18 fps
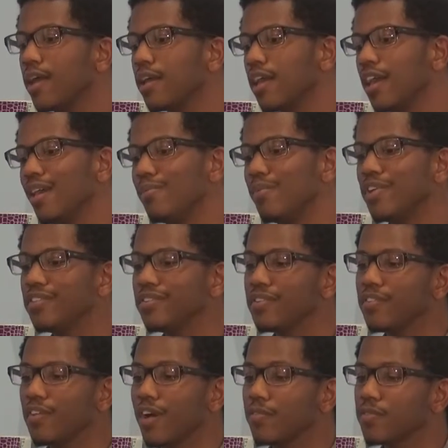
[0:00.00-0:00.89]

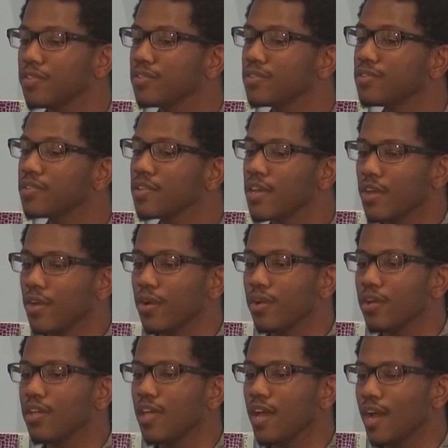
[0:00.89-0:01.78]
admissions officers,
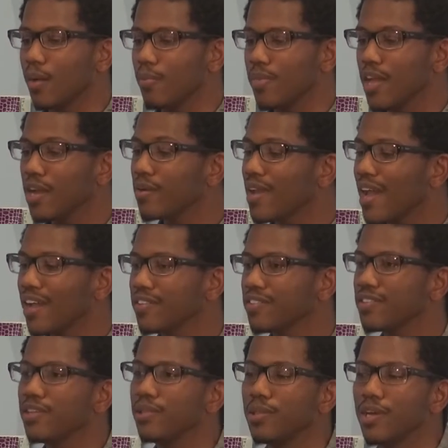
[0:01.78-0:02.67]
they don't
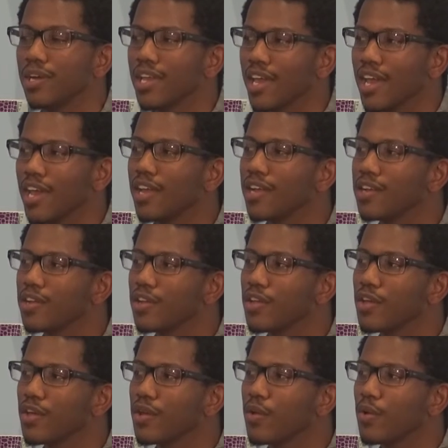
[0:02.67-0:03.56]
actually look at
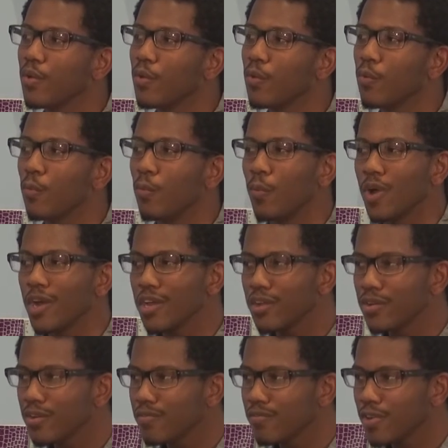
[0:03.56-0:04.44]
what
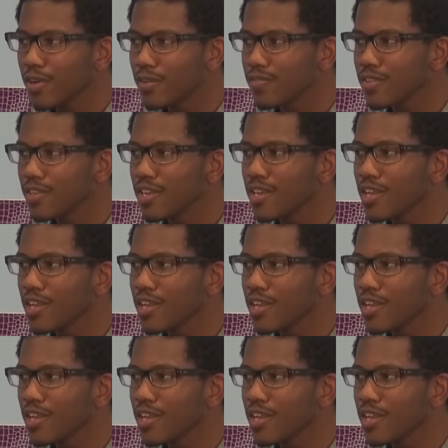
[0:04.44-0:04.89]
you're involved in.